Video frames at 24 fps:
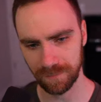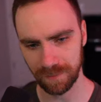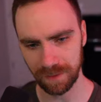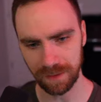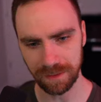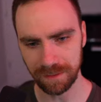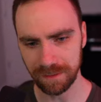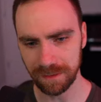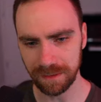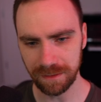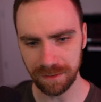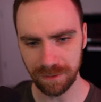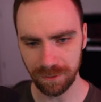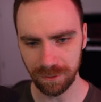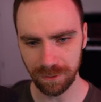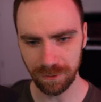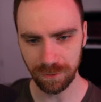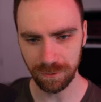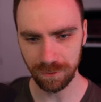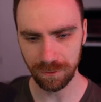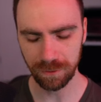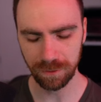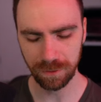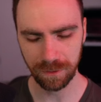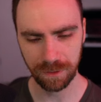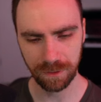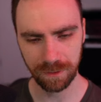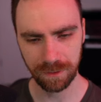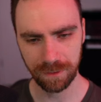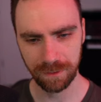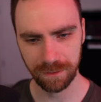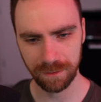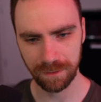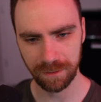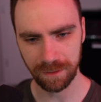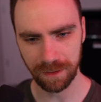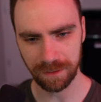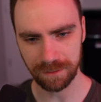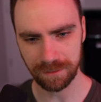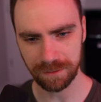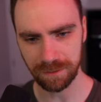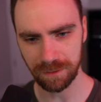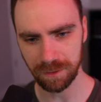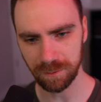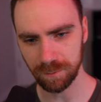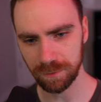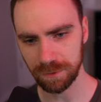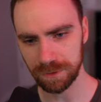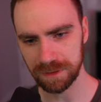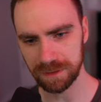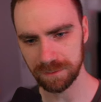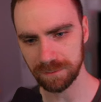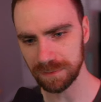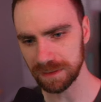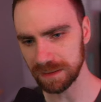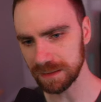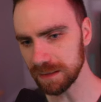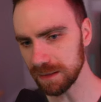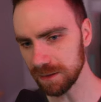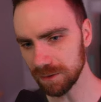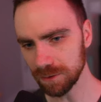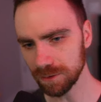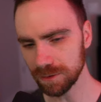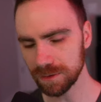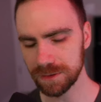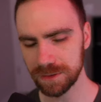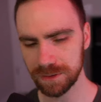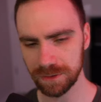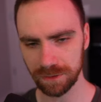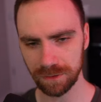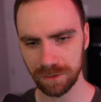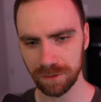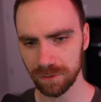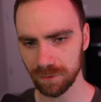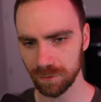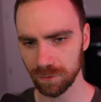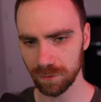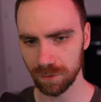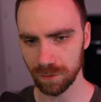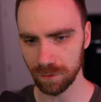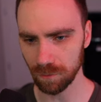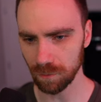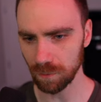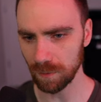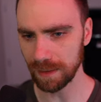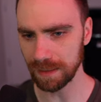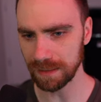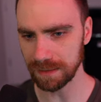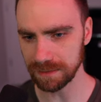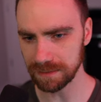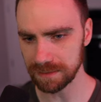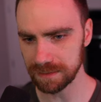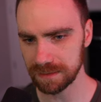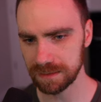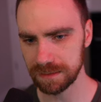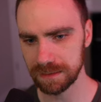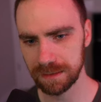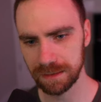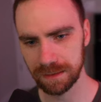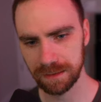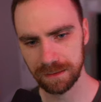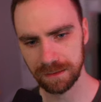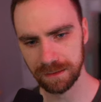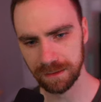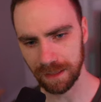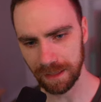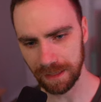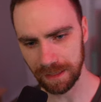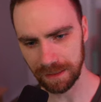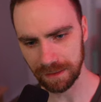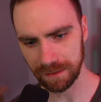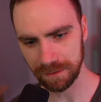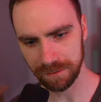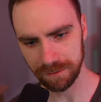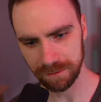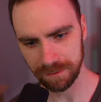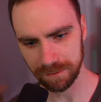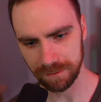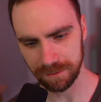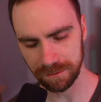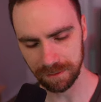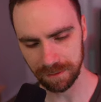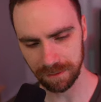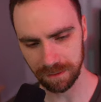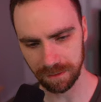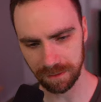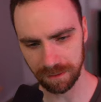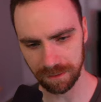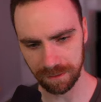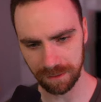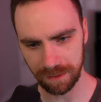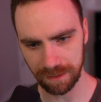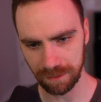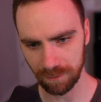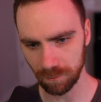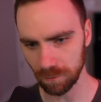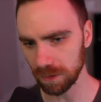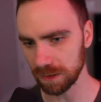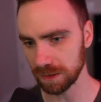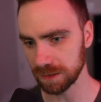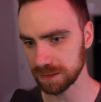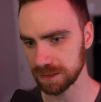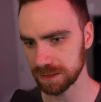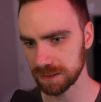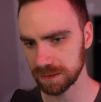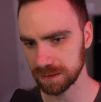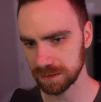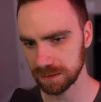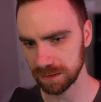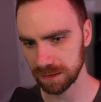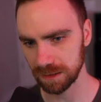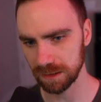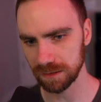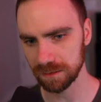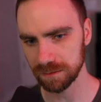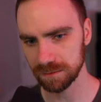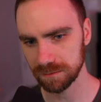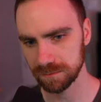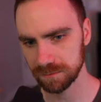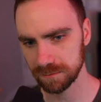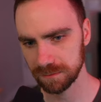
then you put some yields or awaits, and it works, you know?